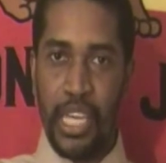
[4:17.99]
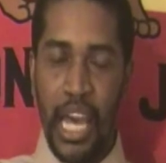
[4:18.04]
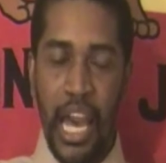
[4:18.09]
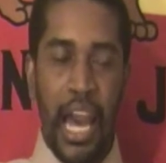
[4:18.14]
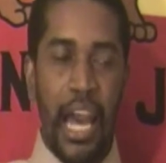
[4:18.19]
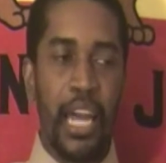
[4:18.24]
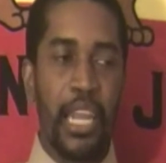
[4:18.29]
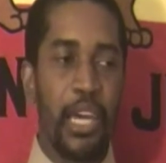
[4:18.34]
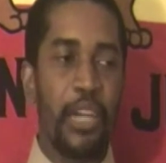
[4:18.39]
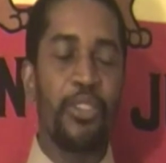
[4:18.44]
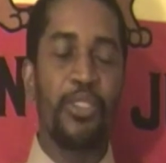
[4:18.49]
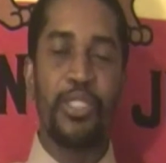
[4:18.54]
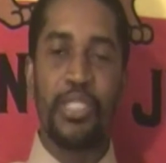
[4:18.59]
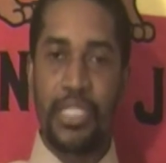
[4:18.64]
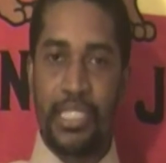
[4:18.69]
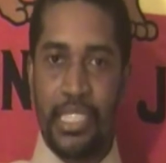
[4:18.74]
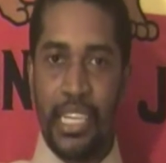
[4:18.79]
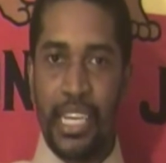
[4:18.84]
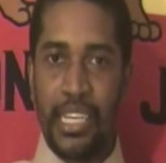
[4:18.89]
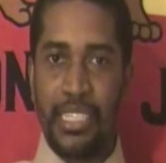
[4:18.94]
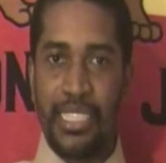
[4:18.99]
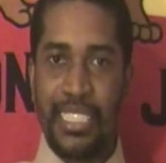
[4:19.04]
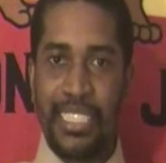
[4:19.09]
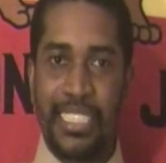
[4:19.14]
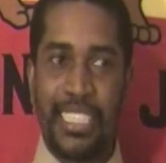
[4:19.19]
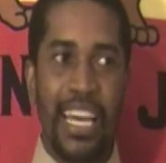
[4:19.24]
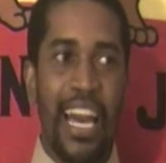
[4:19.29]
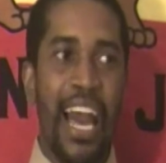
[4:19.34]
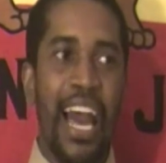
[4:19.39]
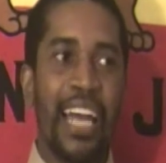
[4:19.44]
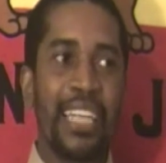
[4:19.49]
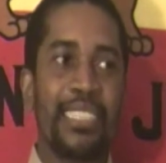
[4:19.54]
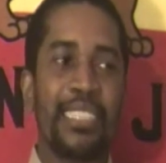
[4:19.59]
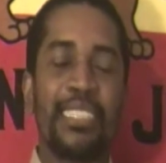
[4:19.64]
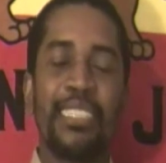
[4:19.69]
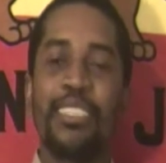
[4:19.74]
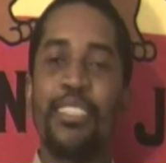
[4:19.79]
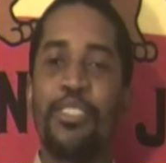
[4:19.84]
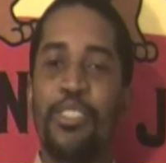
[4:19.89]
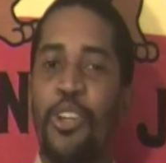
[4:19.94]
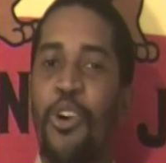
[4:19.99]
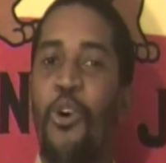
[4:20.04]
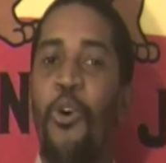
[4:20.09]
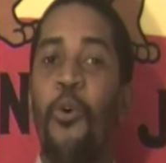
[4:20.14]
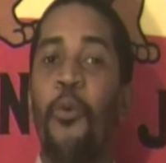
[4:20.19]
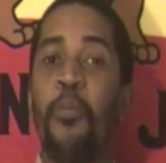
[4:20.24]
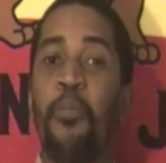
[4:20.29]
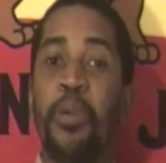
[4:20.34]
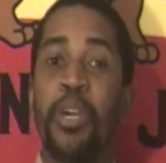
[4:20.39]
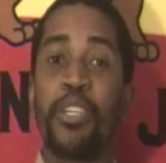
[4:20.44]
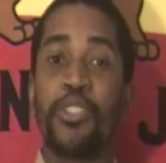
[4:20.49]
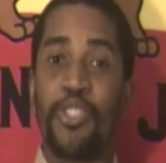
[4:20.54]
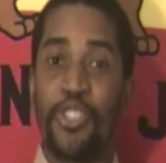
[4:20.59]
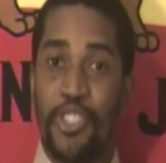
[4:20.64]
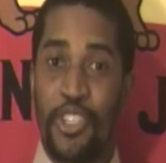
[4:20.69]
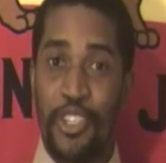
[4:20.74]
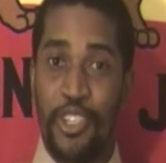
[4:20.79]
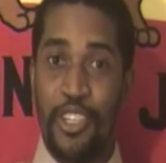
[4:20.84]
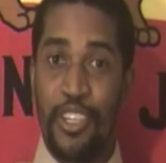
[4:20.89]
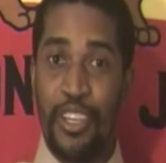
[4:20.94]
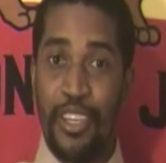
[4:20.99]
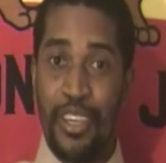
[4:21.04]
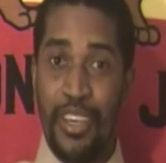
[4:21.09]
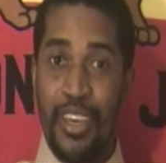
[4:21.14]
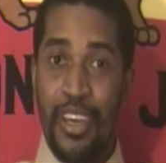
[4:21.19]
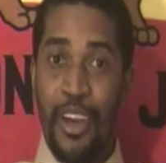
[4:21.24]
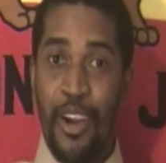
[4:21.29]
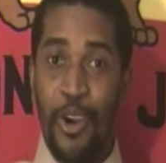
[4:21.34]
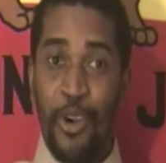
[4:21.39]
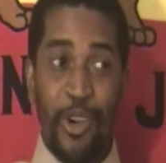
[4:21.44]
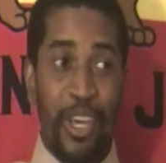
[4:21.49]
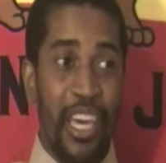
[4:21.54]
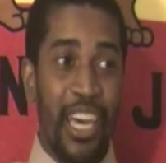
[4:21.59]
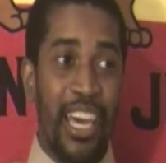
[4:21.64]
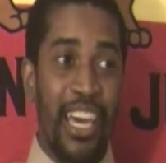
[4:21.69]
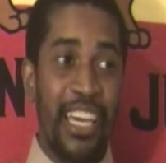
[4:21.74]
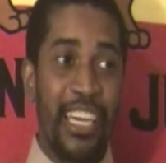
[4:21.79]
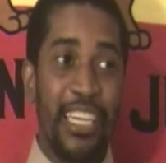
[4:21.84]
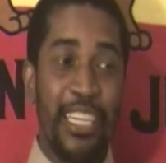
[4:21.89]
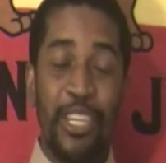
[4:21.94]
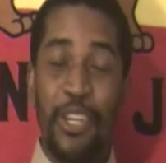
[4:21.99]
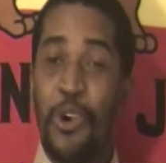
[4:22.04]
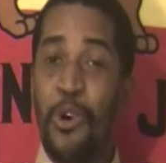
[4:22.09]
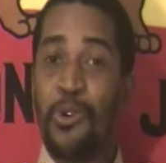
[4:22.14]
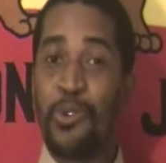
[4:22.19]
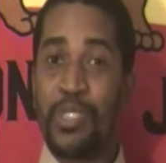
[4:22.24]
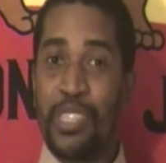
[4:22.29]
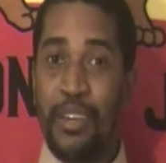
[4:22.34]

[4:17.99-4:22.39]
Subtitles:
God understands this. God sees the whole picture. Okay, He knows